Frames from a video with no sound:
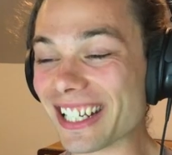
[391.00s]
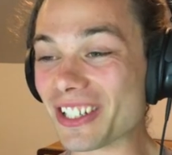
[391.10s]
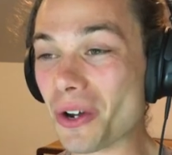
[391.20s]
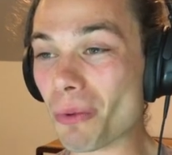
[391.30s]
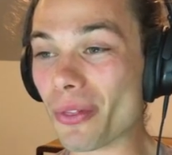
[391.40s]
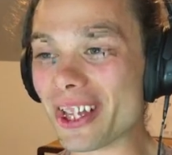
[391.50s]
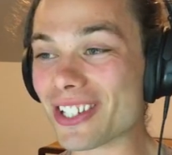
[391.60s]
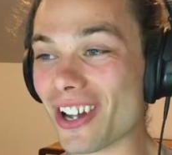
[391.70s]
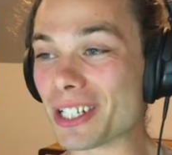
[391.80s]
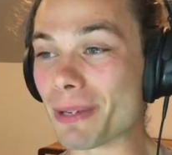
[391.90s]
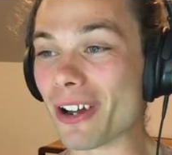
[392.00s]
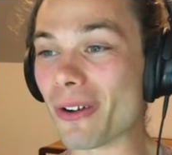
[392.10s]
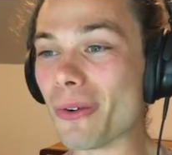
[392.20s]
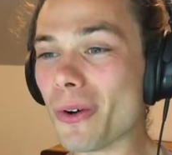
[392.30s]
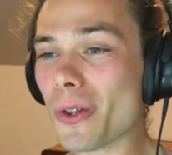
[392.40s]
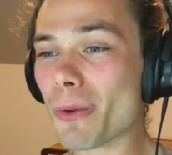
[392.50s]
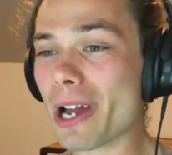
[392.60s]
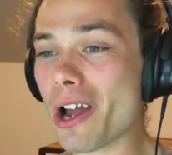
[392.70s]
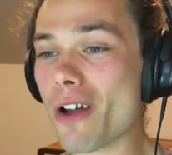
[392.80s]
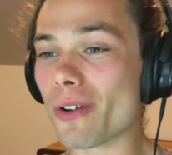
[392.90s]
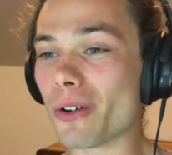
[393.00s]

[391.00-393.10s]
I don't want these guys to be going all the way over,